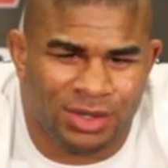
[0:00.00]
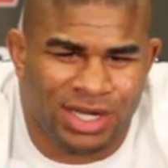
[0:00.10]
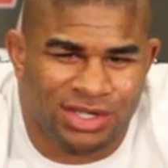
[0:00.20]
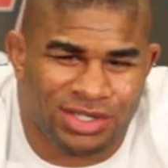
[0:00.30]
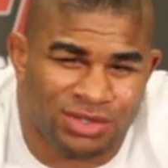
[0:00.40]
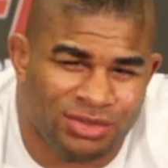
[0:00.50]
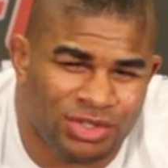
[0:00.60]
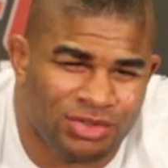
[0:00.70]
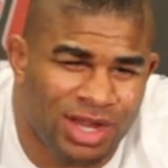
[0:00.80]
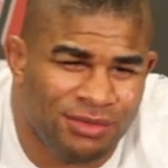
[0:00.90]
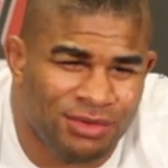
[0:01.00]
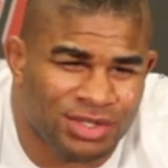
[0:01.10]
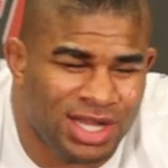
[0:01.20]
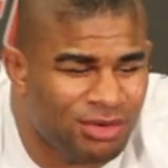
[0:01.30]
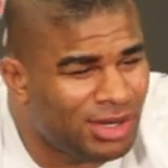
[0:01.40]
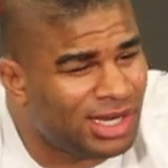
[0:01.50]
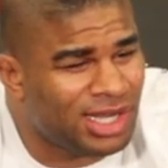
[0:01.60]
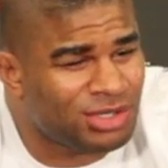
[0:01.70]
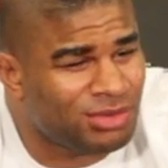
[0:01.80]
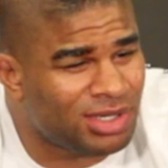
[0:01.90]
What else? On Strikeforce, I had a really
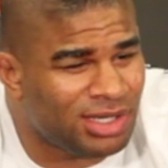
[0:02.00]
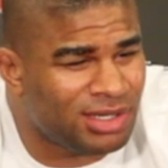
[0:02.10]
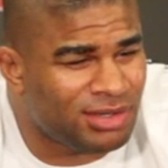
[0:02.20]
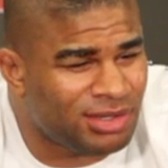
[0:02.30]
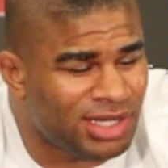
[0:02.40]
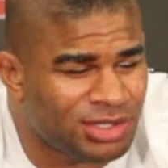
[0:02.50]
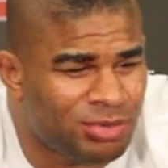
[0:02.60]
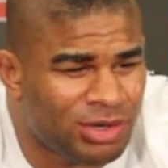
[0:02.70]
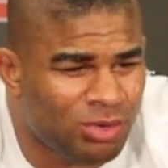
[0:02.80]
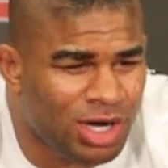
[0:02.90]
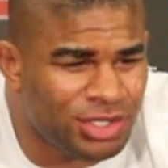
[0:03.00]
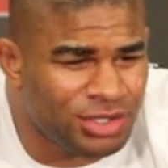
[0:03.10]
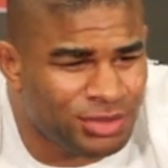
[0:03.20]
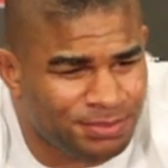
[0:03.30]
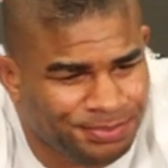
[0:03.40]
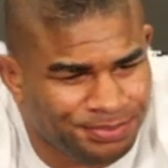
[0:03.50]
nice one against Brett Rogers.